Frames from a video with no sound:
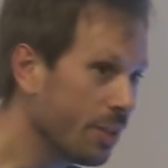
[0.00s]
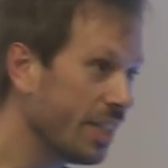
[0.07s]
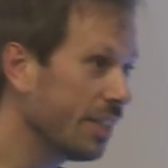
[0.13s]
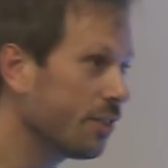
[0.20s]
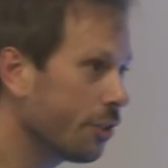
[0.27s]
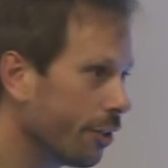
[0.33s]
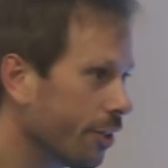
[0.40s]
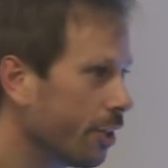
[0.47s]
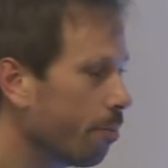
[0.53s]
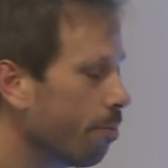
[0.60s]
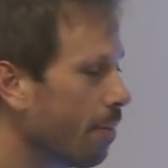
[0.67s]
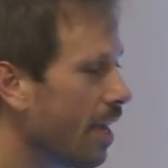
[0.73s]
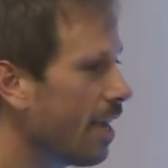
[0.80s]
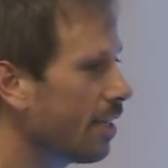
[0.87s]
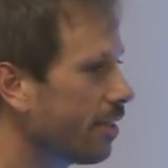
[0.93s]
inserted a
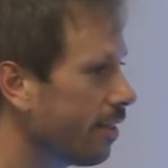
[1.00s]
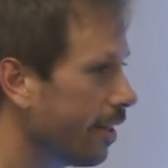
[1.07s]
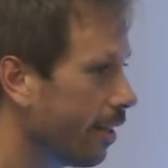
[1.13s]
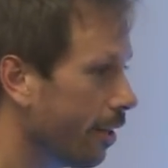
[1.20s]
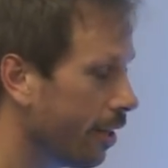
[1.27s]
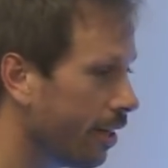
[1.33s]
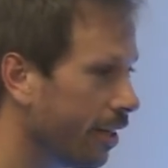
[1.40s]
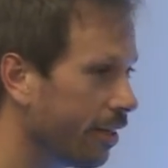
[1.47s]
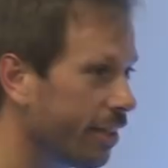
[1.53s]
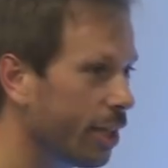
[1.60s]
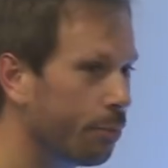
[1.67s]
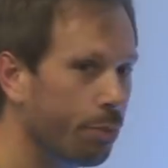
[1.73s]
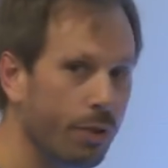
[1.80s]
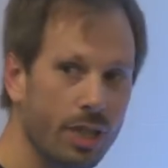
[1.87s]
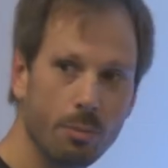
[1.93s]
pass there that
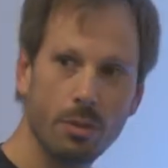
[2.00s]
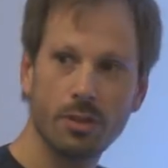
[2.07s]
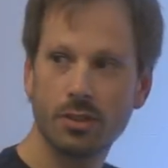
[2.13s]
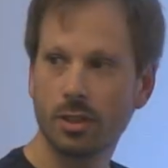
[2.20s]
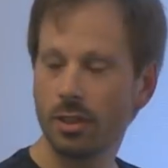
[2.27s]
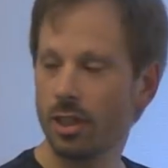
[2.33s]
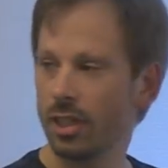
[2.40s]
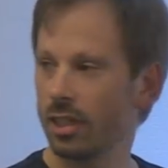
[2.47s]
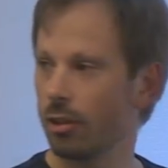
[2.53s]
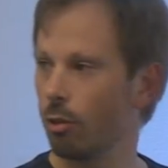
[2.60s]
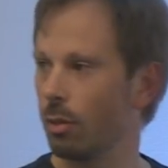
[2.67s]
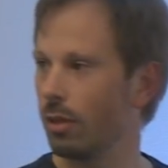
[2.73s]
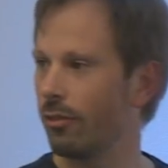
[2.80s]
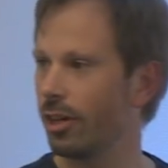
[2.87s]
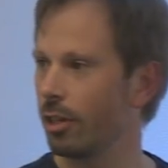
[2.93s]
prohibits uh,
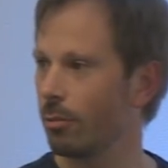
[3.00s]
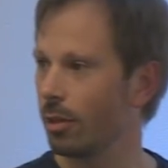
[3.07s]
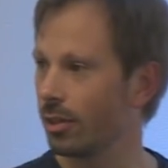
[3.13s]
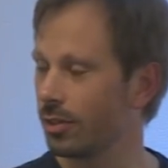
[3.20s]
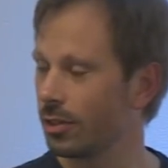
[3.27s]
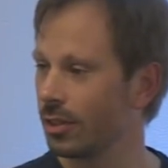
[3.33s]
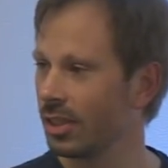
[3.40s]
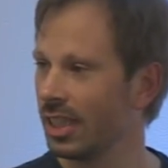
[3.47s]
global variables.